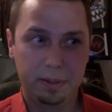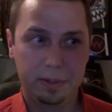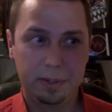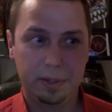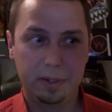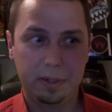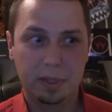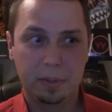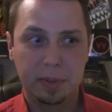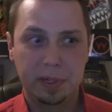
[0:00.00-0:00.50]
You
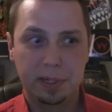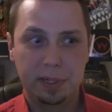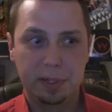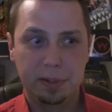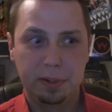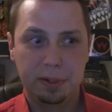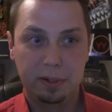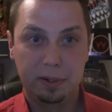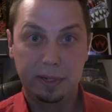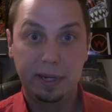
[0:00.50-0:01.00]
should have come in
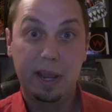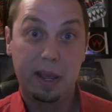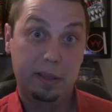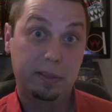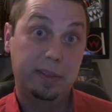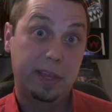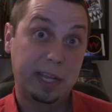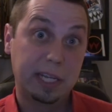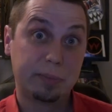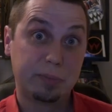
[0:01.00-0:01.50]
sooner." Yeah,
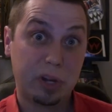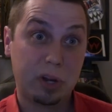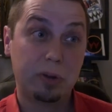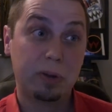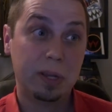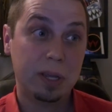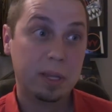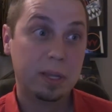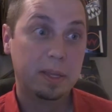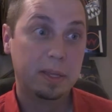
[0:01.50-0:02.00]
thanks, bro.
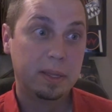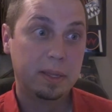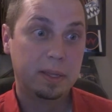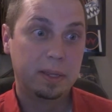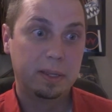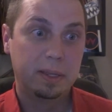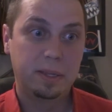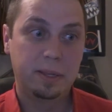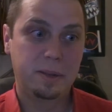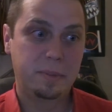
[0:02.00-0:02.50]

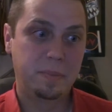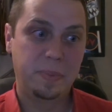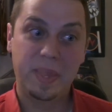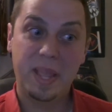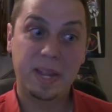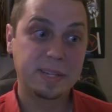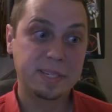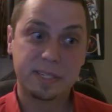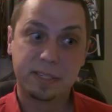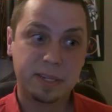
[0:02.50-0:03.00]

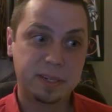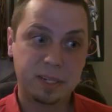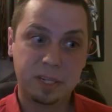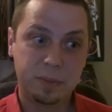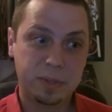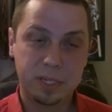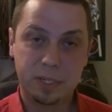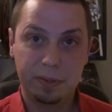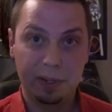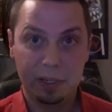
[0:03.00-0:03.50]
I just didn't know
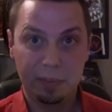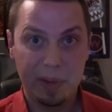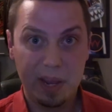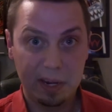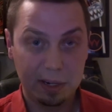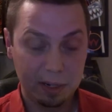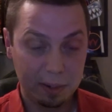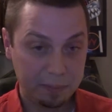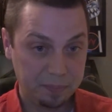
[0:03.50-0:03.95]
what to expect.